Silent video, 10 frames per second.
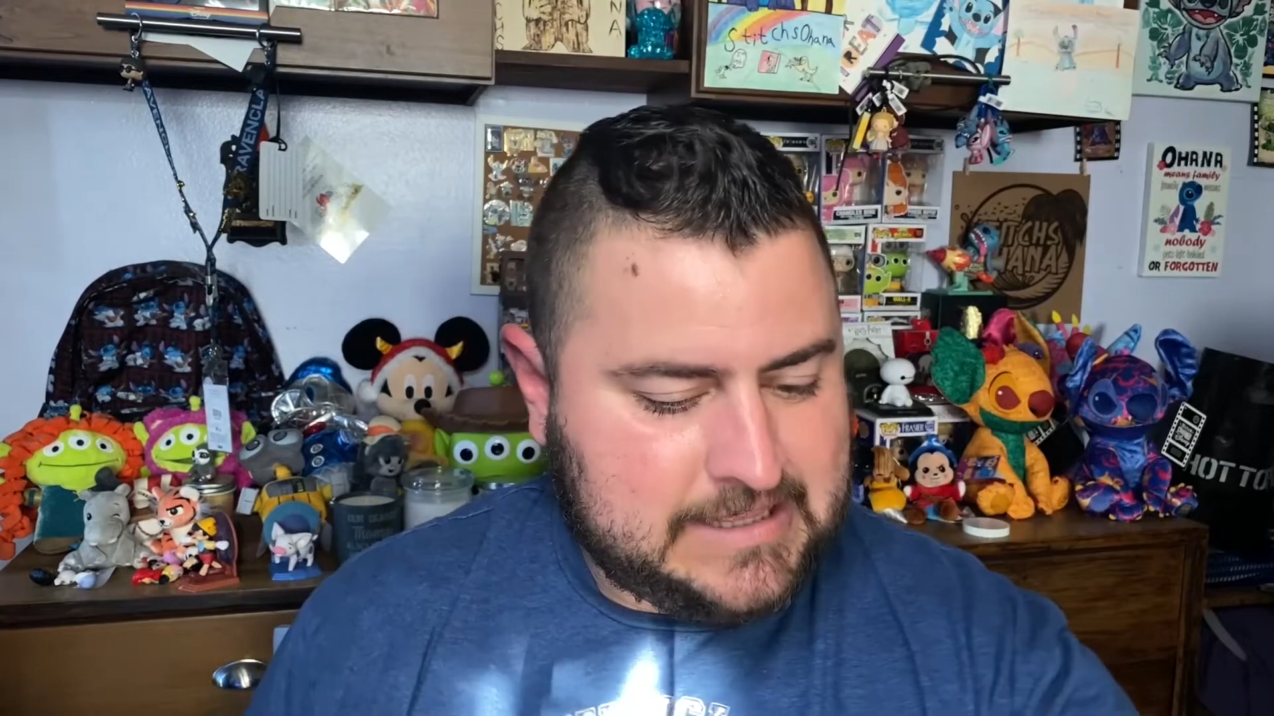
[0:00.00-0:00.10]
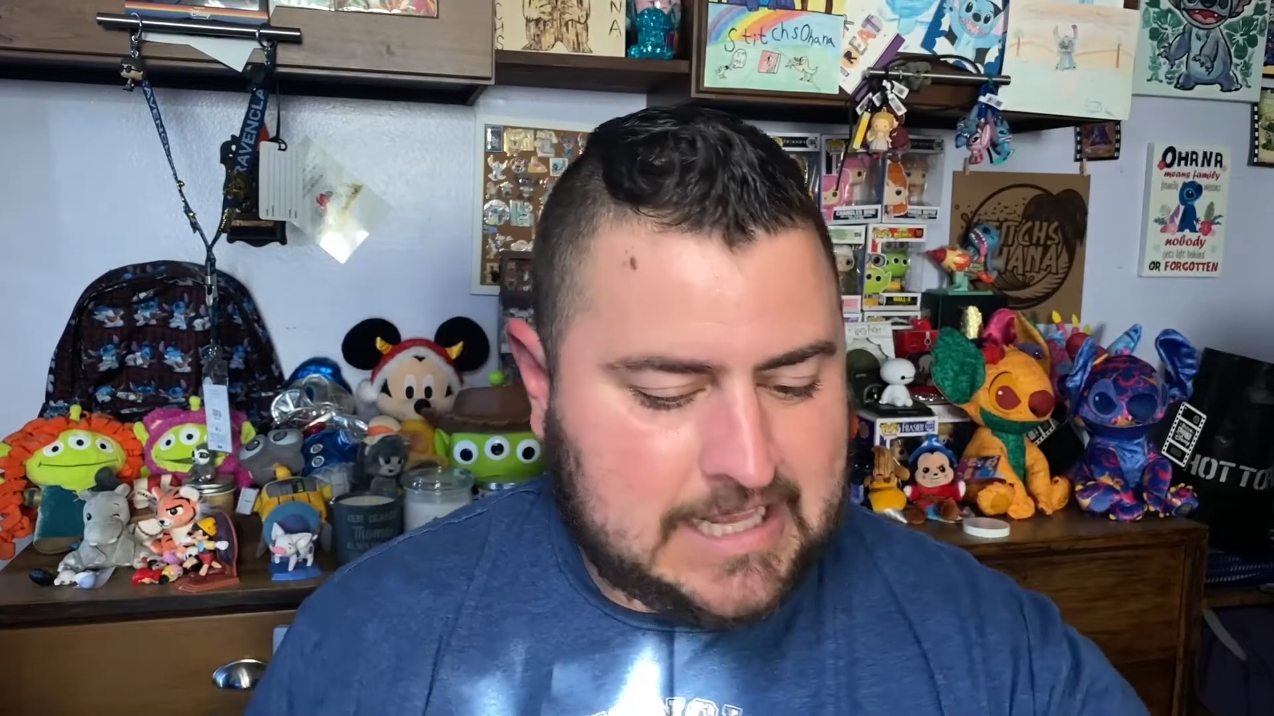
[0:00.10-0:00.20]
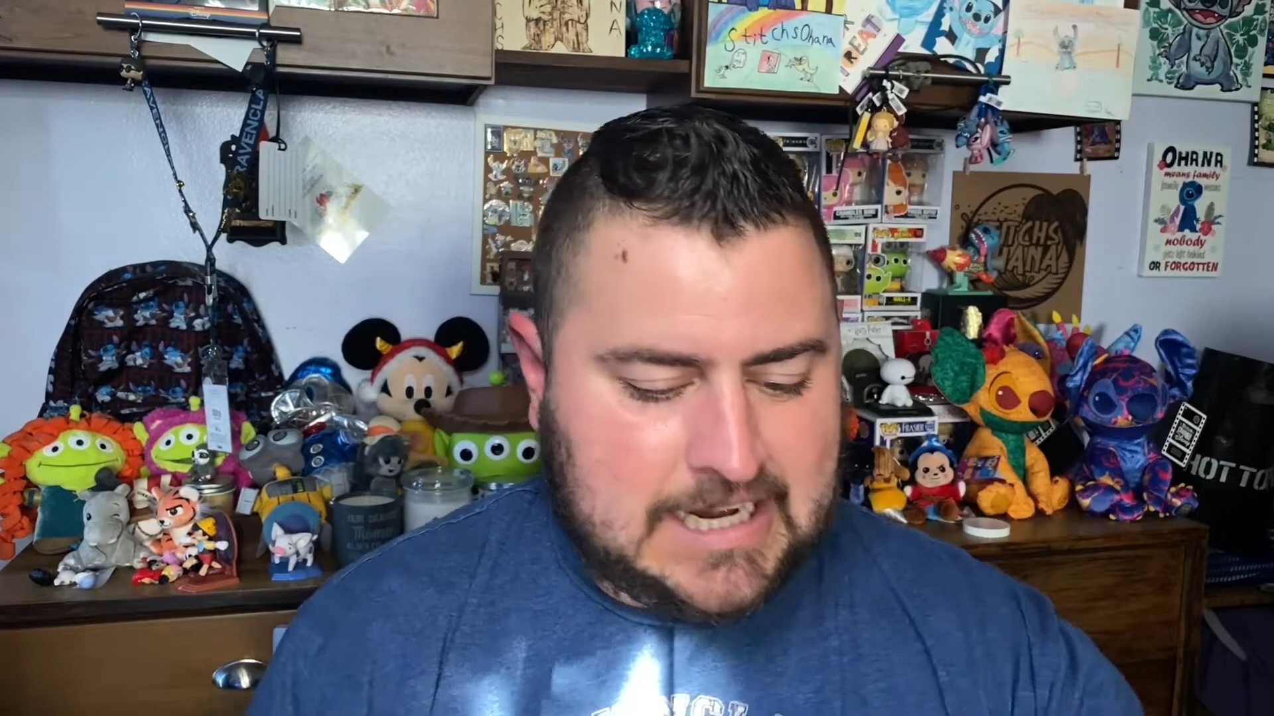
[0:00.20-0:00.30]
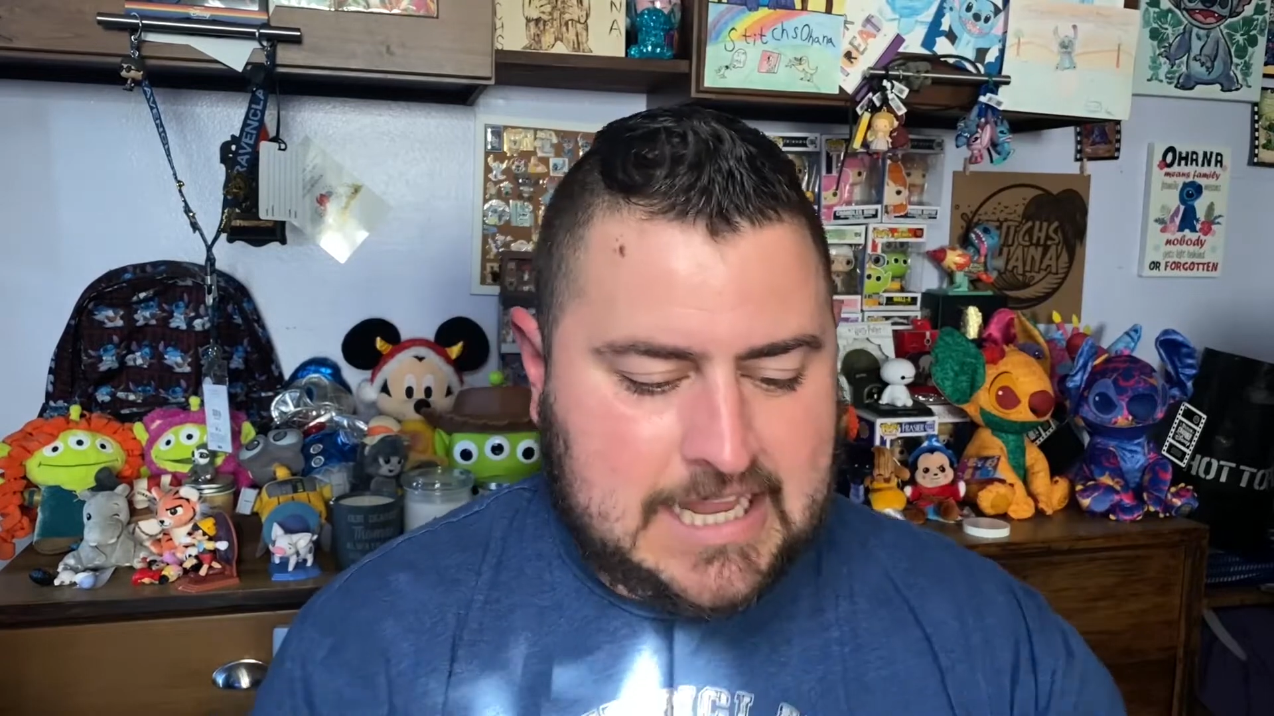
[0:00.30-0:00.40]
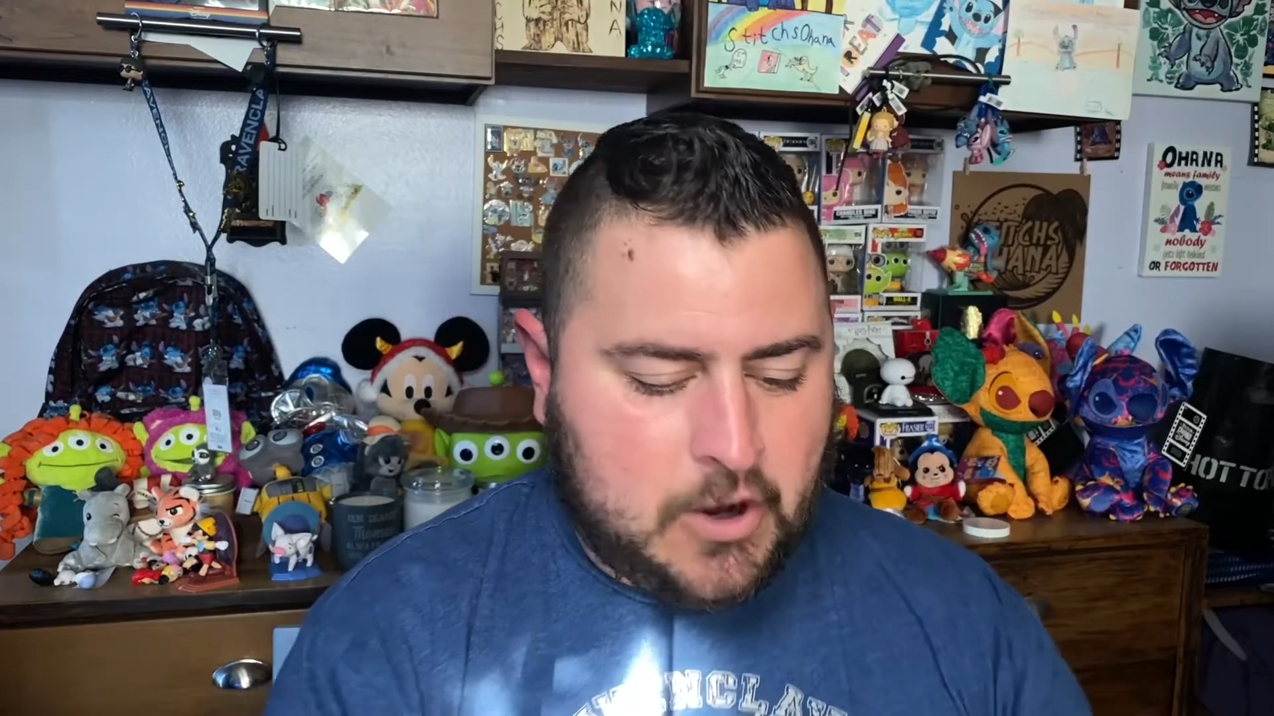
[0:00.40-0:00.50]

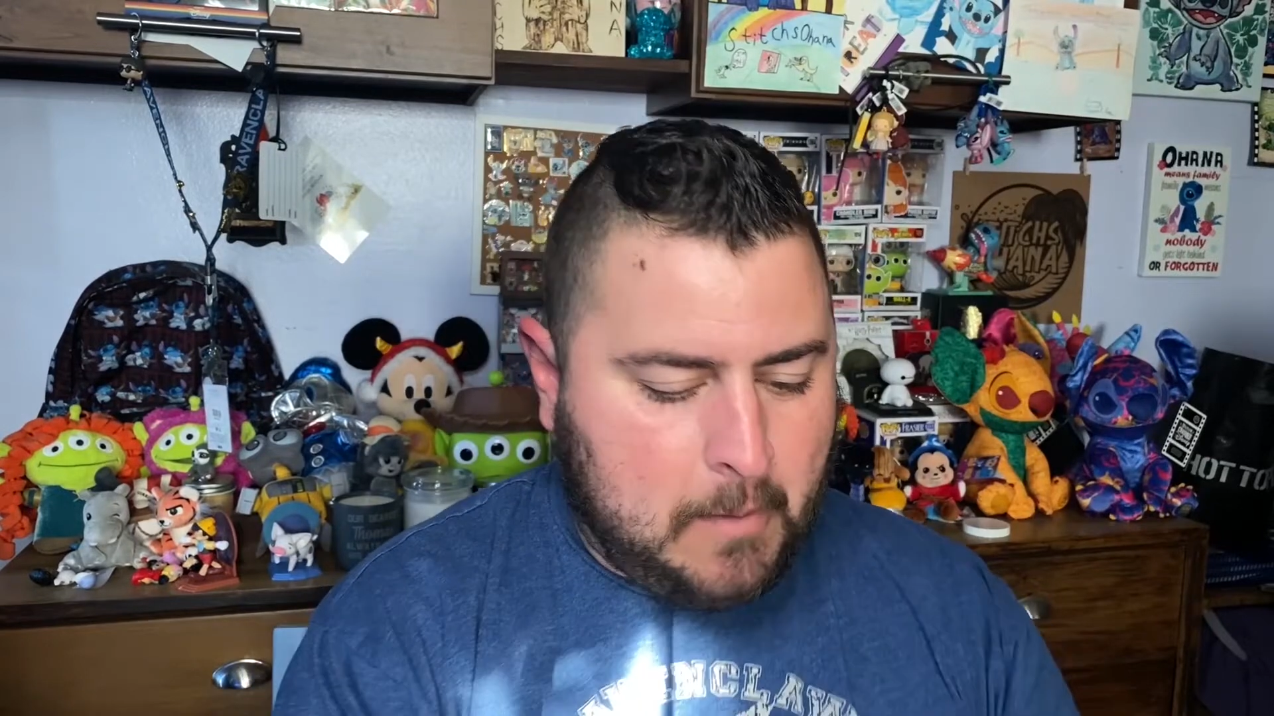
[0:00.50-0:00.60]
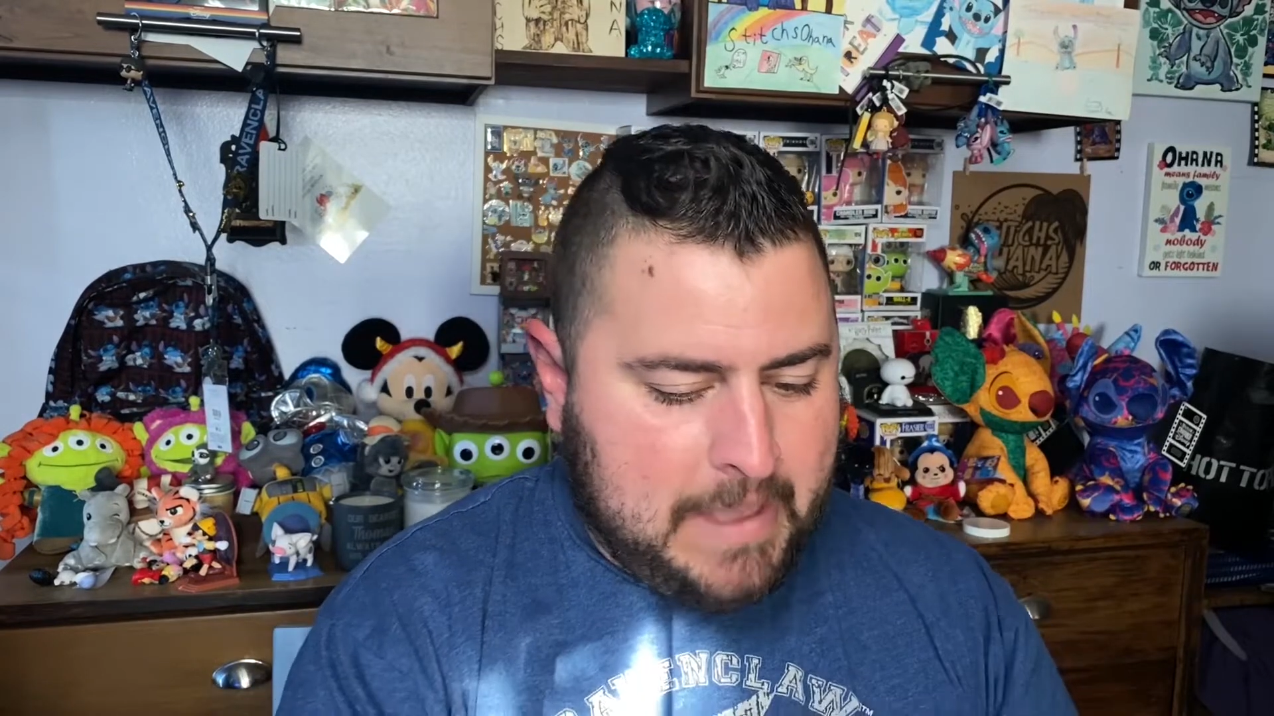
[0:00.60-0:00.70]
the little